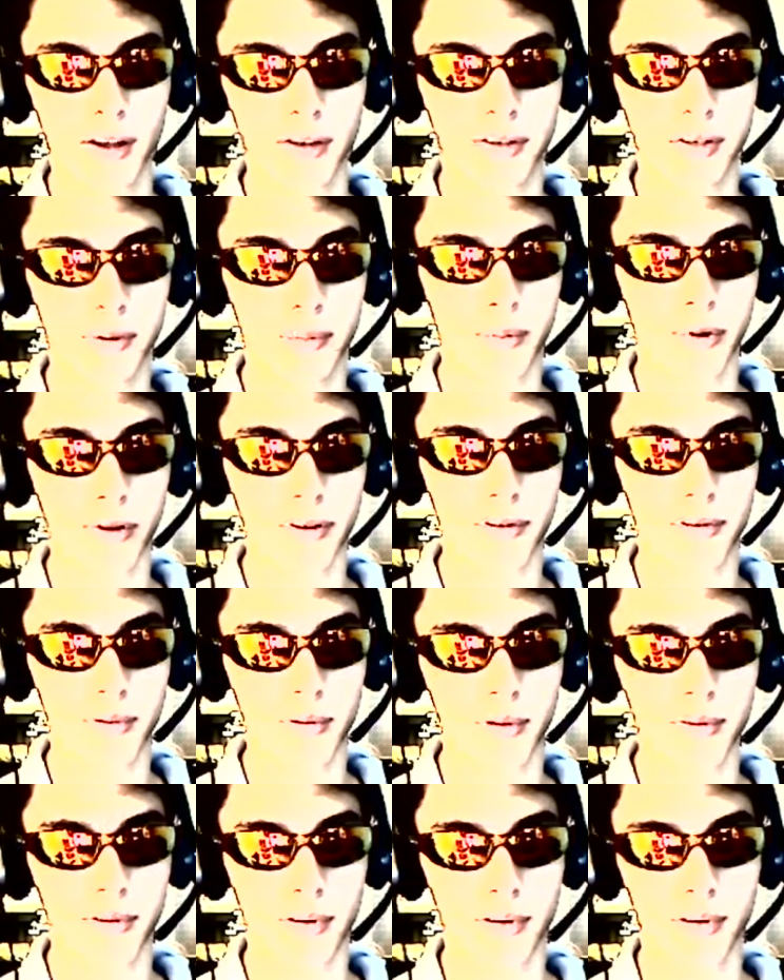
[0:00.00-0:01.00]
a
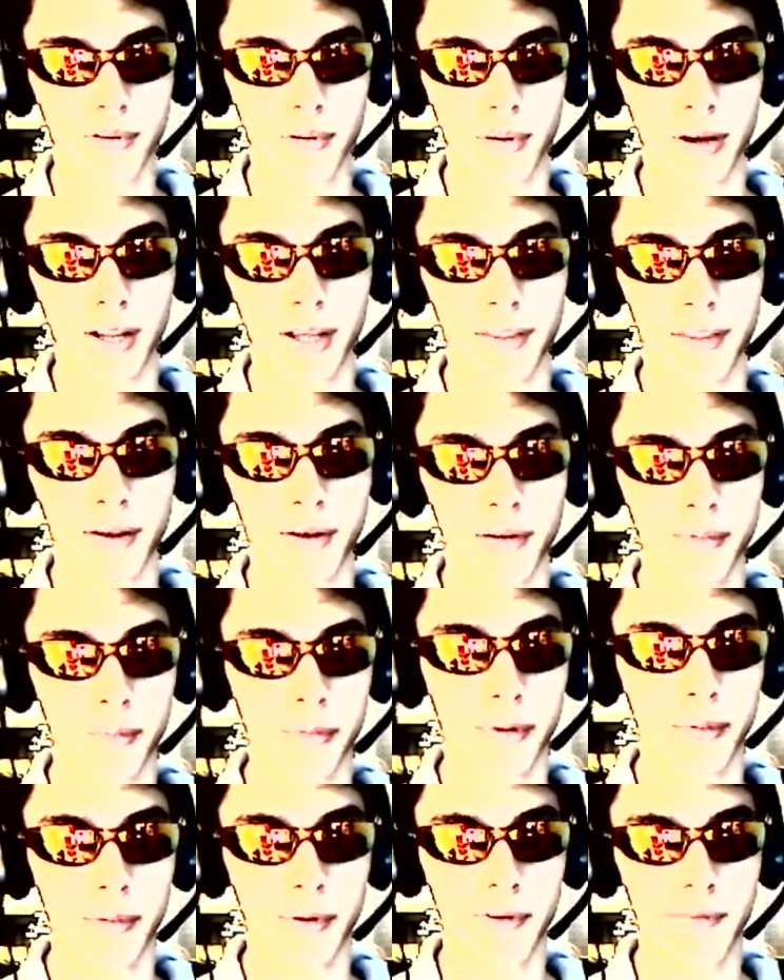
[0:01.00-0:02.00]
2.333, and that was
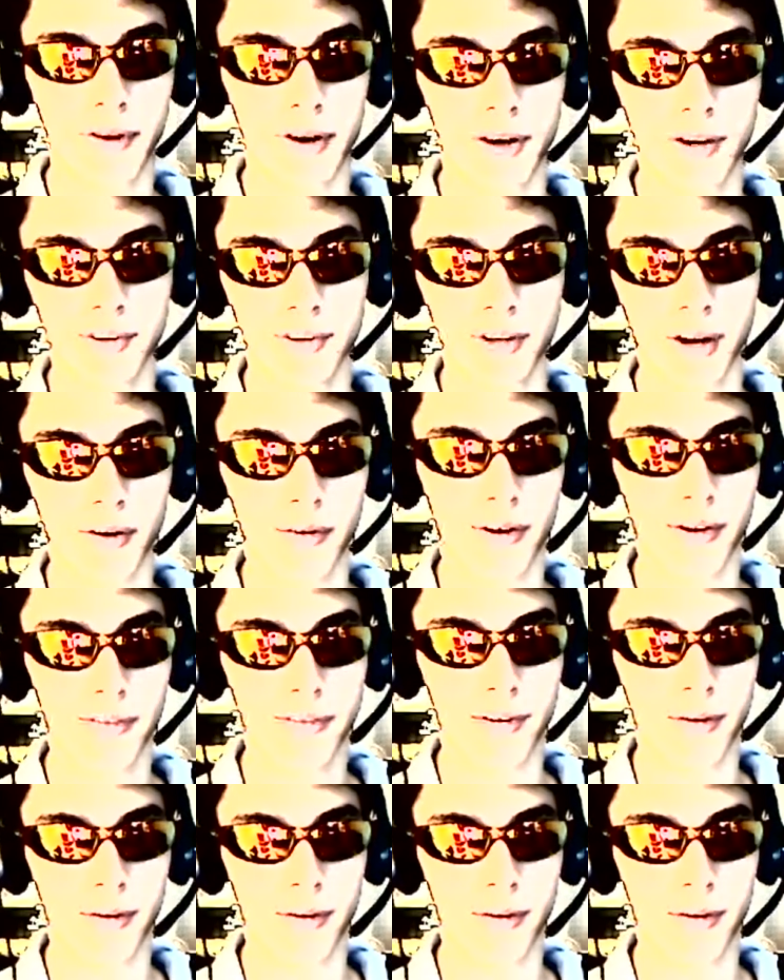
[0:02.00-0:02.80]
me being very generous.